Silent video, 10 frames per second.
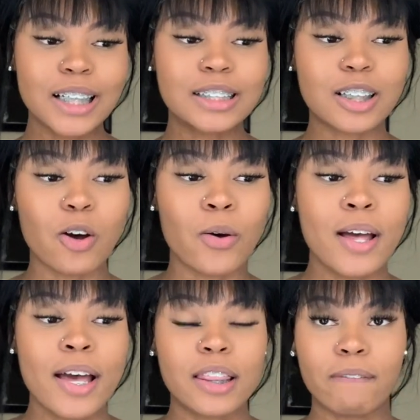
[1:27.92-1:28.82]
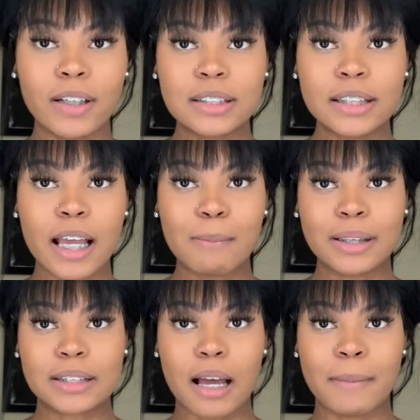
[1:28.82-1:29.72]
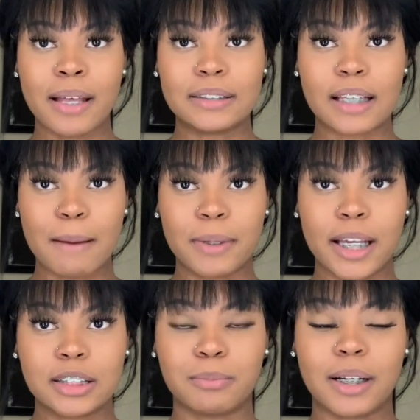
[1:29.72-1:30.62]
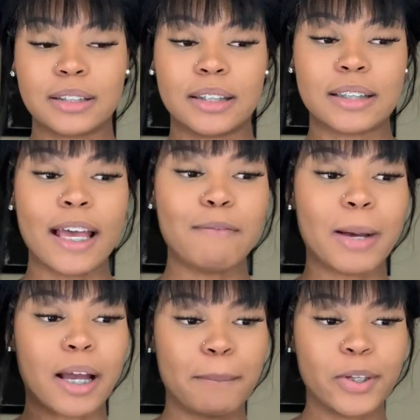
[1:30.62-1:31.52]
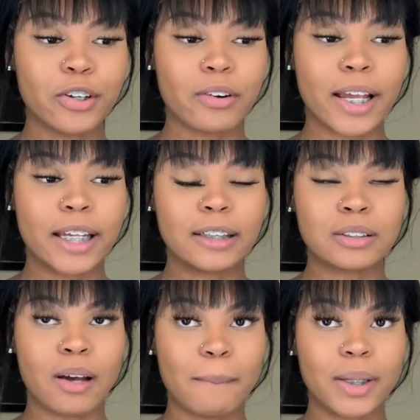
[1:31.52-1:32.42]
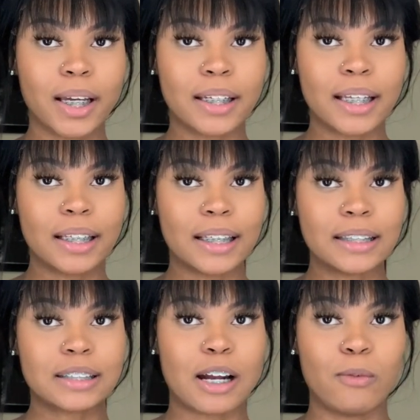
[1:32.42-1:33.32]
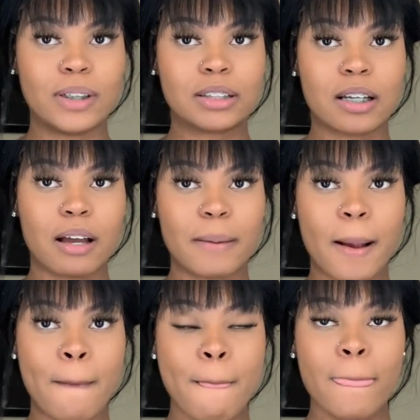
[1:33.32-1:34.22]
So the first thing I'm going to talk about is the application process. I have my computer right here, so I'm looking at the things that I want to talk about.